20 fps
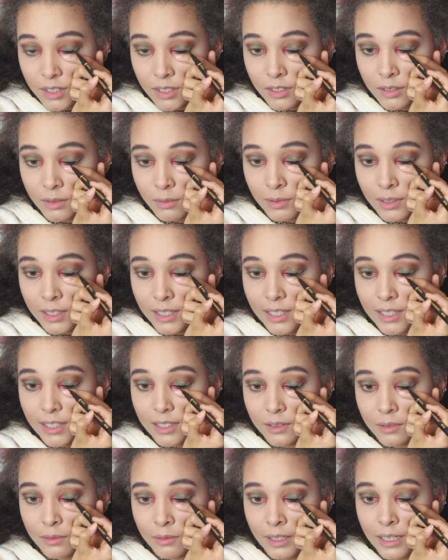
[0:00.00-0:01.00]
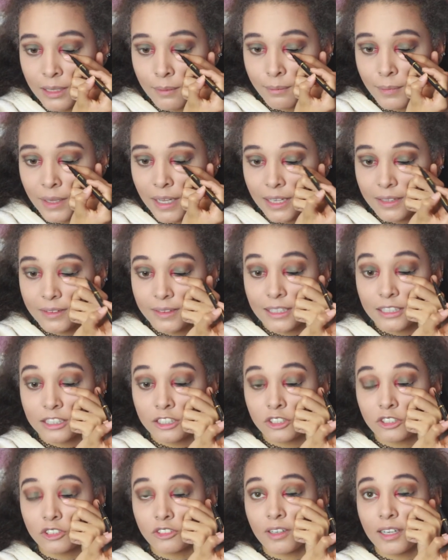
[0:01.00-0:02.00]
Oh wow, wham bang, that's
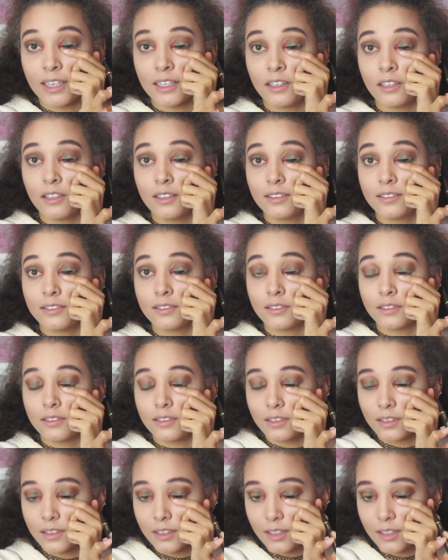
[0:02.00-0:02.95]
straight on.